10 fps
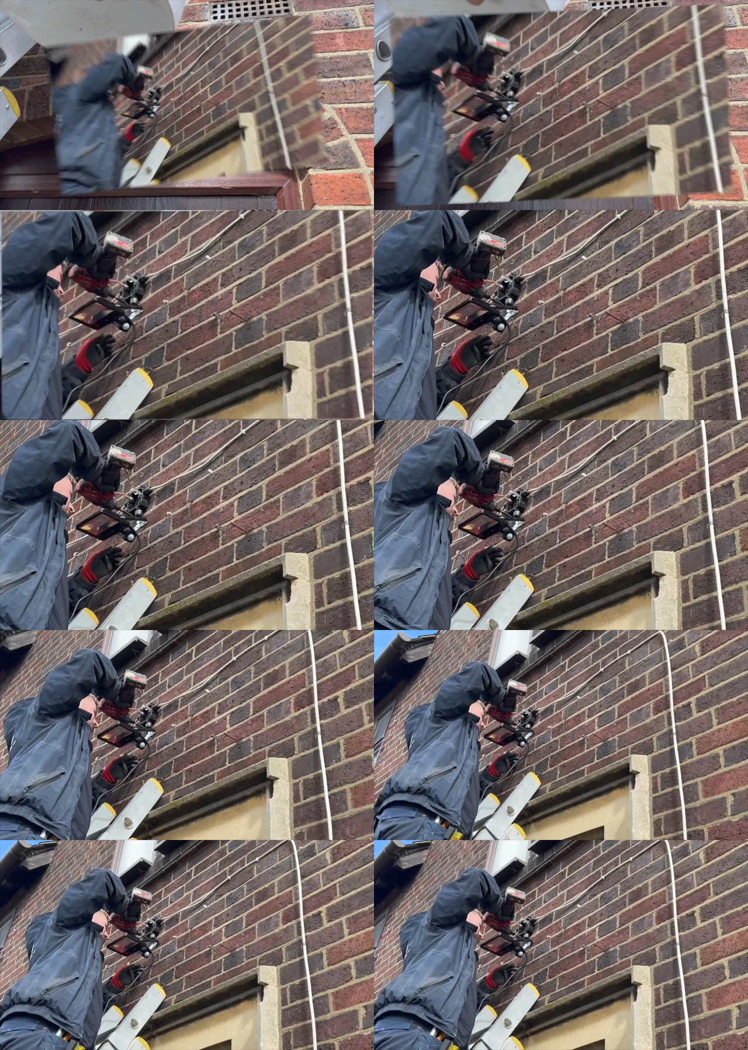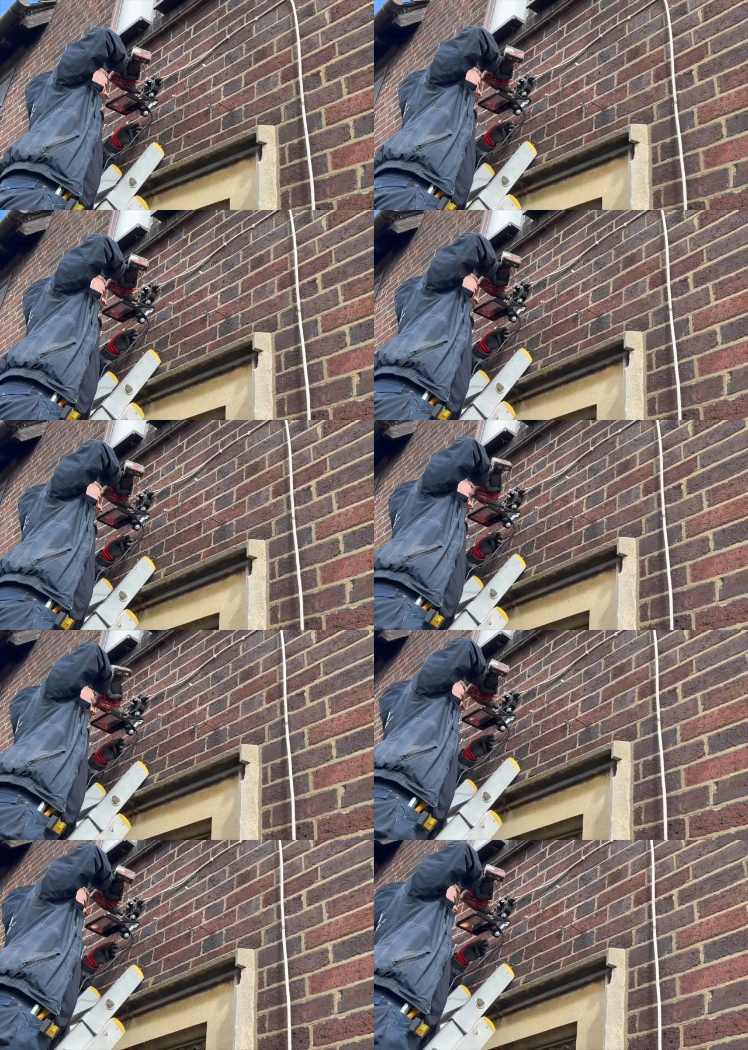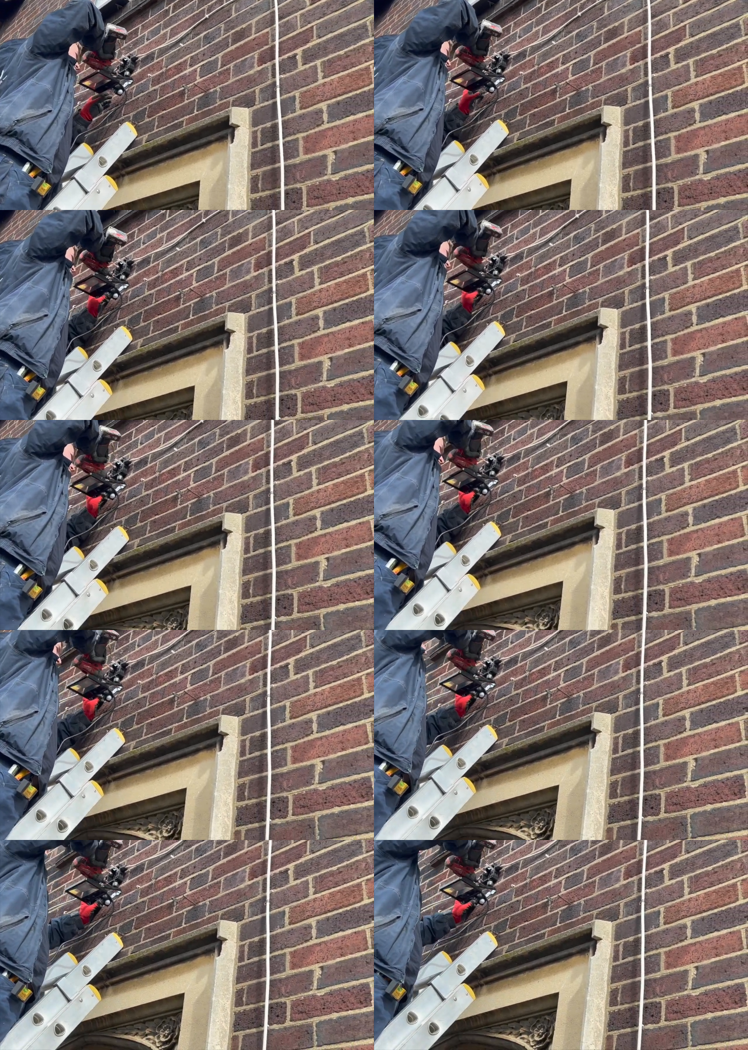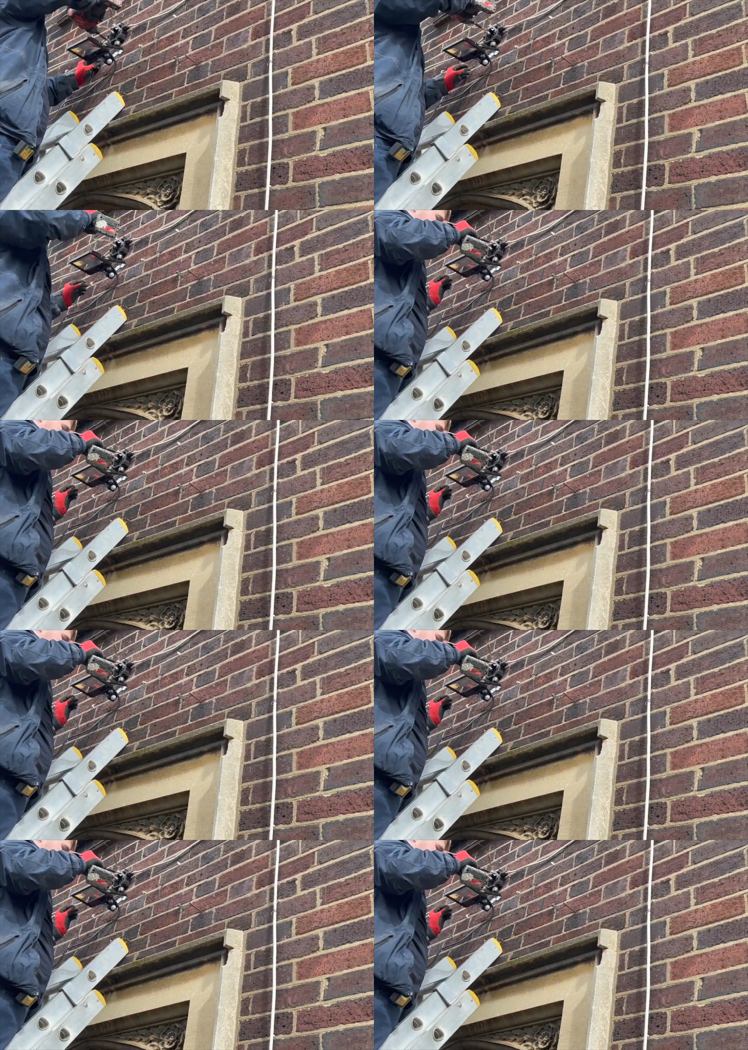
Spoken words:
Nobody's mouth can be seen.